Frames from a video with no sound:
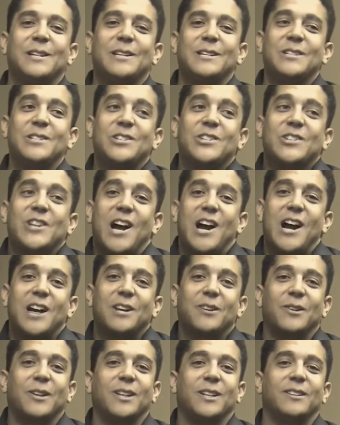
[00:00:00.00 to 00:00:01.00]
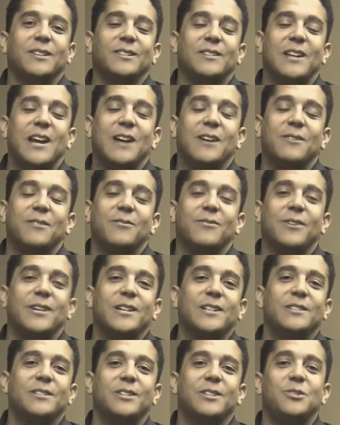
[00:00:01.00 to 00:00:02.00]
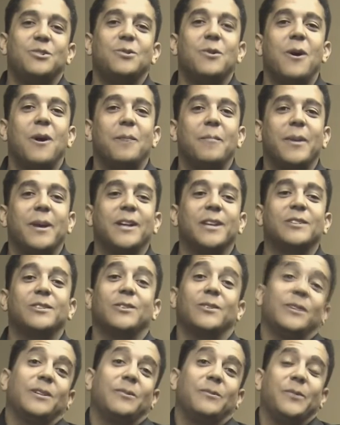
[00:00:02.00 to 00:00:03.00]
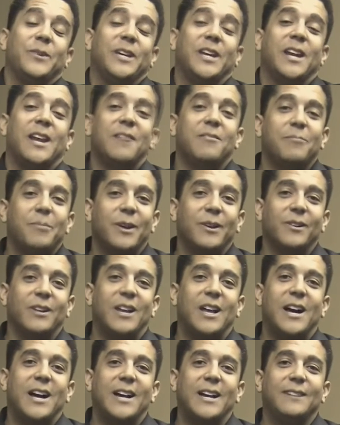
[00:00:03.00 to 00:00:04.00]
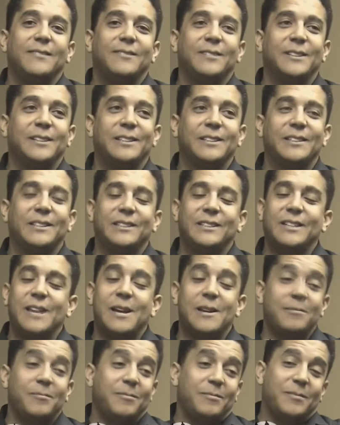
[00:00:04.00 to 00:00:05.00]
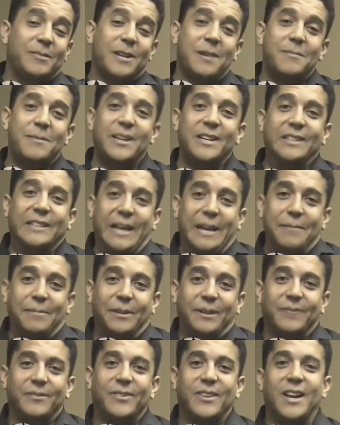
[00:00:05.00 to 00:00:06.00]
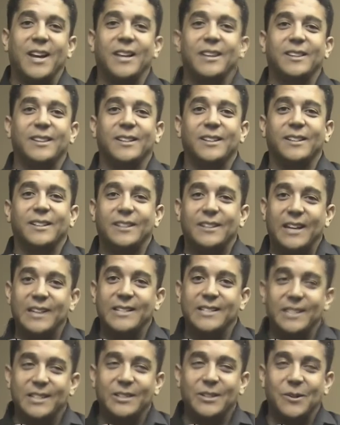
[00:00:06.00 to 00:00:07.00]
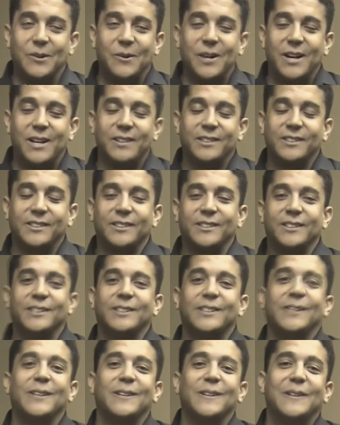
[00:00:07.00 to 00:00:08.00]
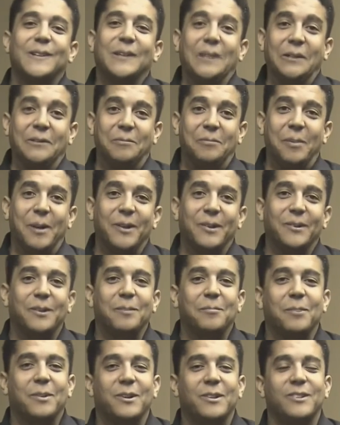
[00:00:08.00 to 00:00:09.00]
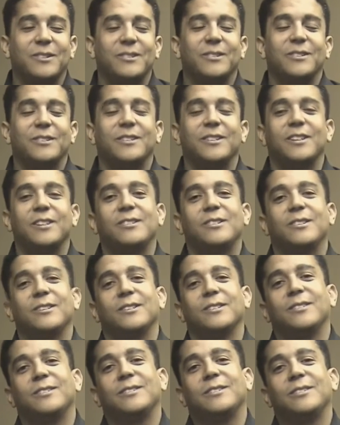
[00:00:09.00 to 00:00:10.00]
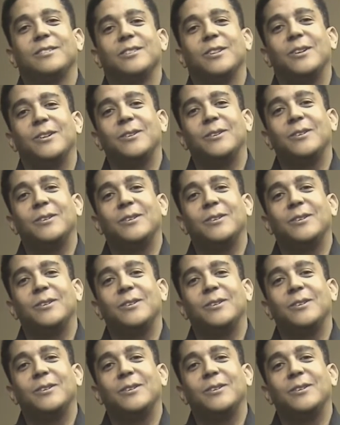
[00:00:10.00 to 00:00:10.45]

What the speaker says: just honoring the sacrifice that you all make so that we can have better lives. And I'm an example of that I did go on to live better than brothers and sisters. So